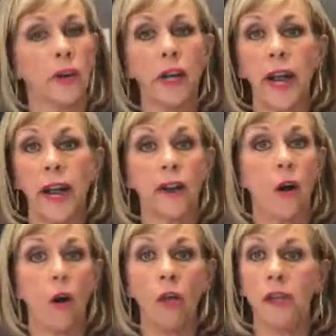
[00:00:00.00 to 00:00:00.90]
It had
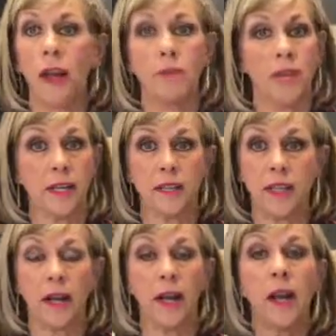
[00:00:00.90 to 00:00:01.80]
all the updates
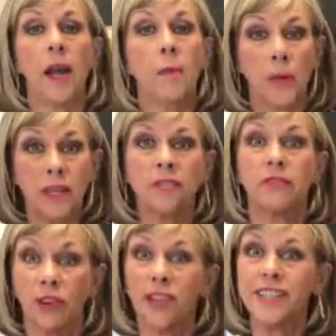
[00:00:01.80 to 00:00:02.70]
in it, but it's
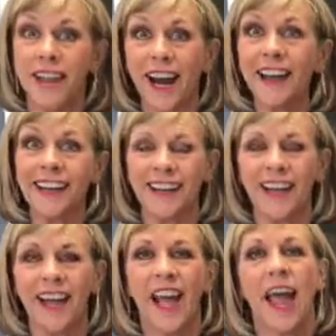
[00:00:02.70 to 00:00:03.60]
very tiny,
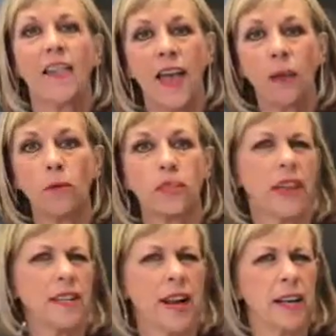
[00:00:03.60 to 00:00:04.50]
and that was
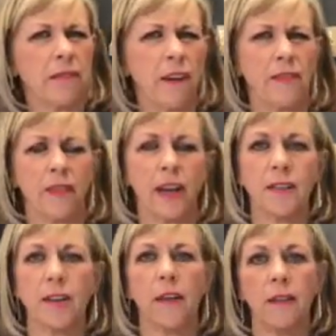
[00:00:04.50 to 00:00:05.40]
like
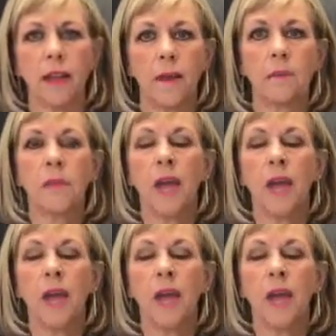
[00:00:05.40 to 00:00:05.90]
$95,000, I think.